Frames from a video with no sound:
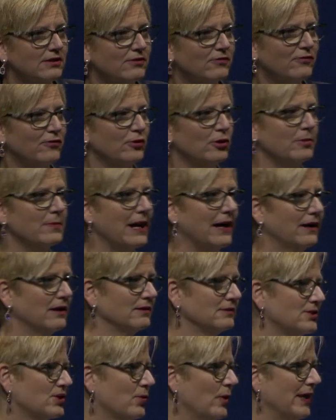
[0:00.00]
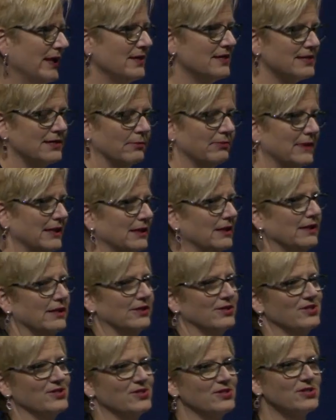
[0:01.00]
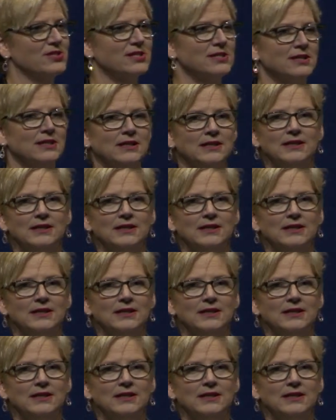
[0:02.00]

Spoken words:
for about 20-something years.